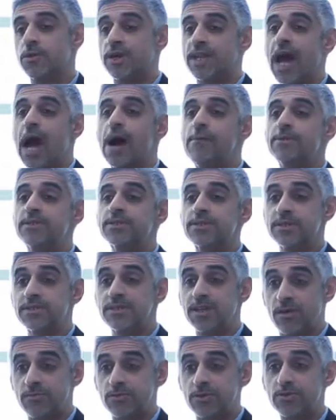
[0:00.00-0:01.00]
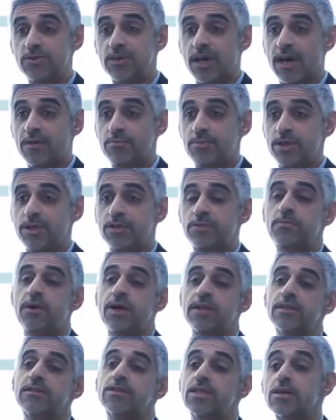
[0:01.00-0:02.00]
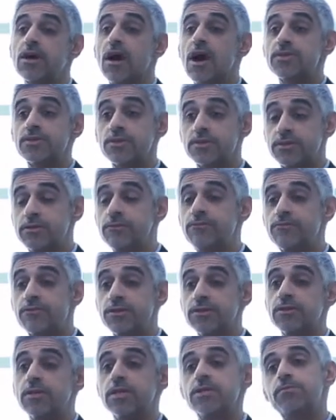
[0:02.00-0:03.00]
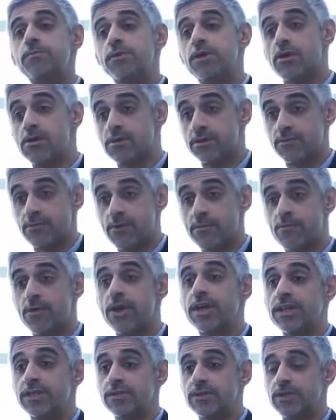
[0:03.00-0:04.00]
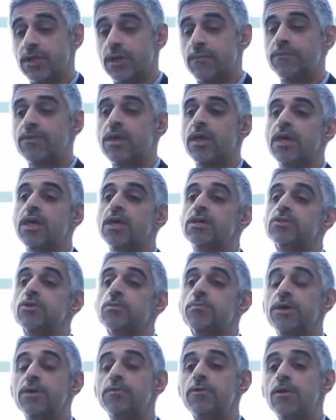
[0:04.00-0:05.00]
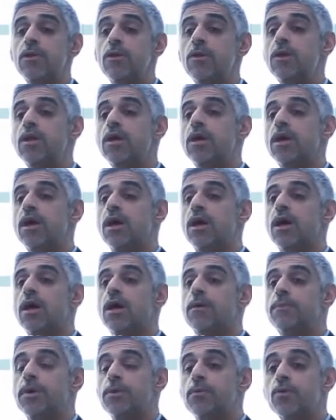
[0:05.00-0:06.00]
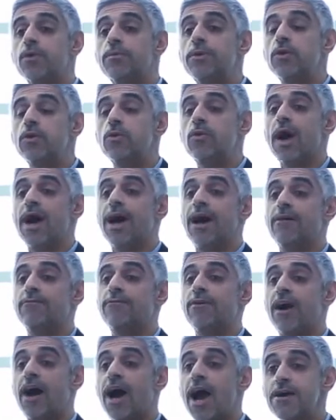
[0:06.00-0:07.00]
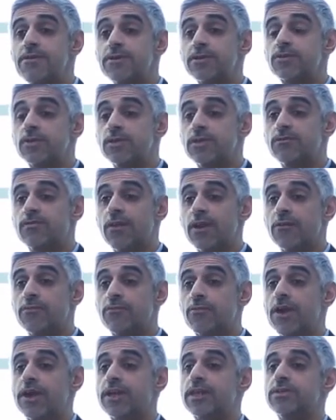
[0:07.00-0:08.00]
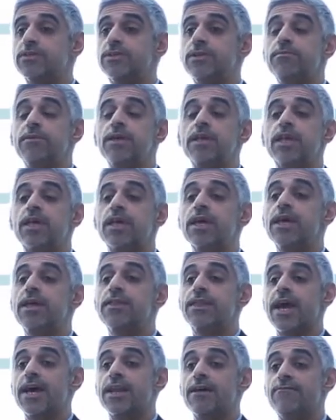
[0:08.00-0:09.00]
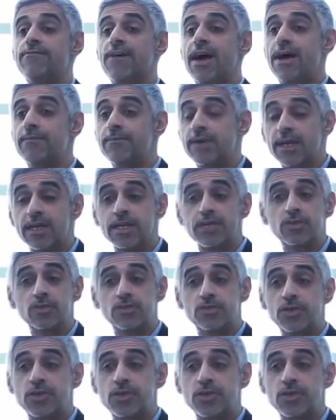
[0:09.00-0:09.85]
happens in type 2 diabetes, but the cause is different. It's because of a pregnancy. So people and women who have a high risk to develop pregnancy, meaning they had a family history